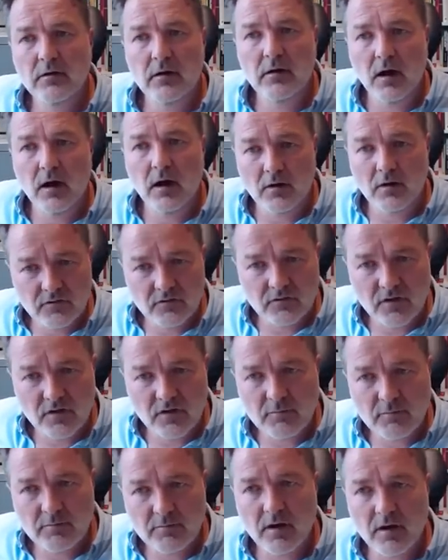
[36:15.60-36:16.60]
Addis
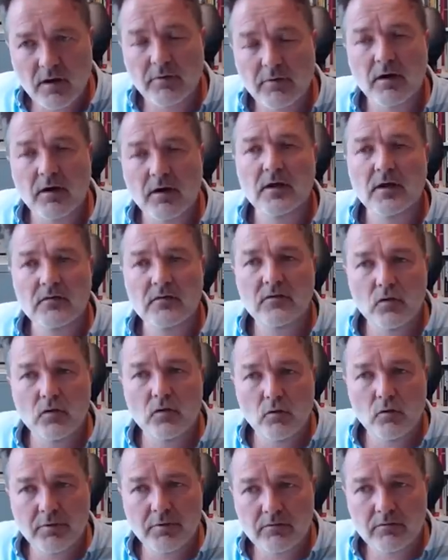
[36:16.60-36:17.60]
Ababa, by the
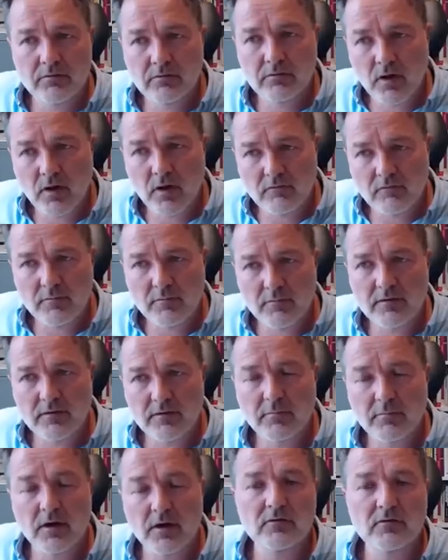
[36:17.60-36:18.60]
Ethiopian government,
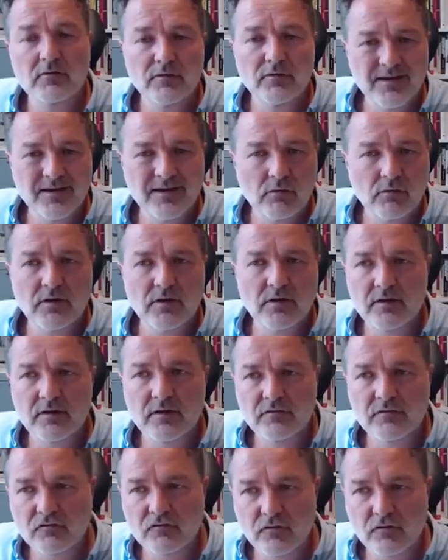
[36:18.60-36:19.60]
by the
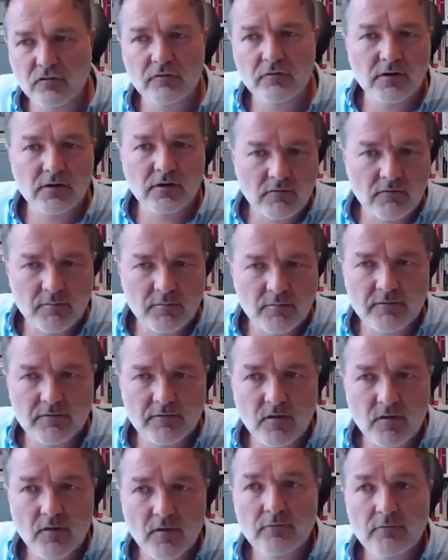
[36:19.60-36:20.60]
recognized sovereign government,
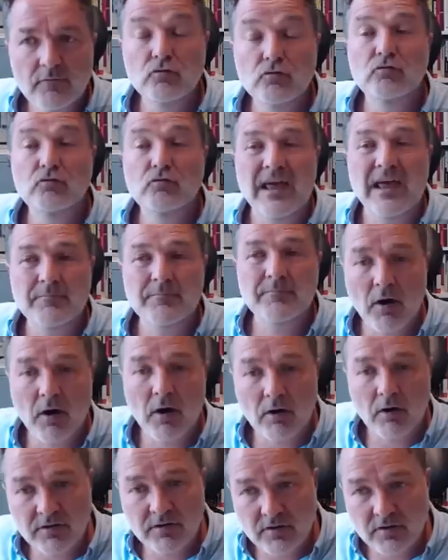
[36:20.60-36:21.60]
to take
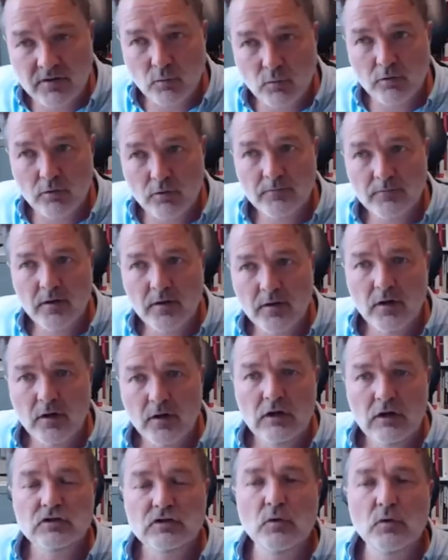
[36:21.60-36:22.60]
part in the war.
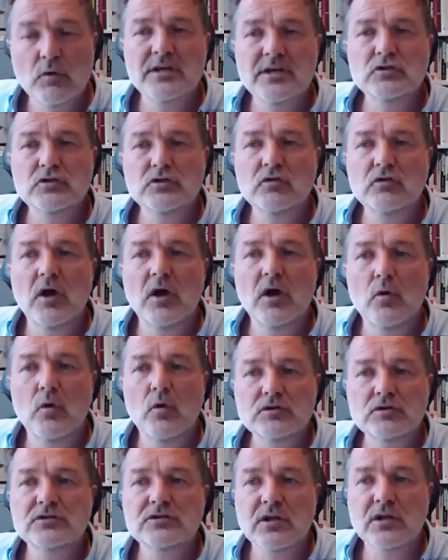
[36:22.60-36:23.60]
So it is not a
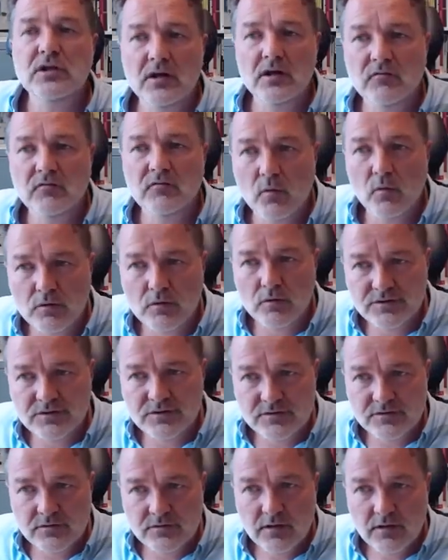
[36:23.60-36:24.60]
hostile force
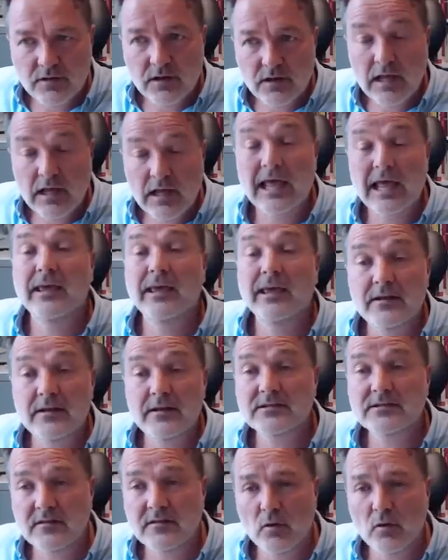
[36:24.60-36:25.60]
against
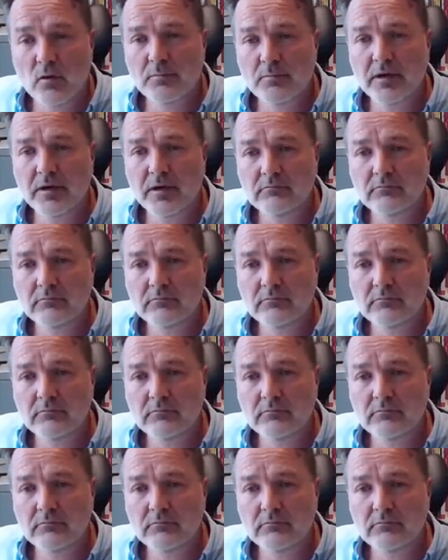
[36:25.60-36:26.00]
Ethiopia.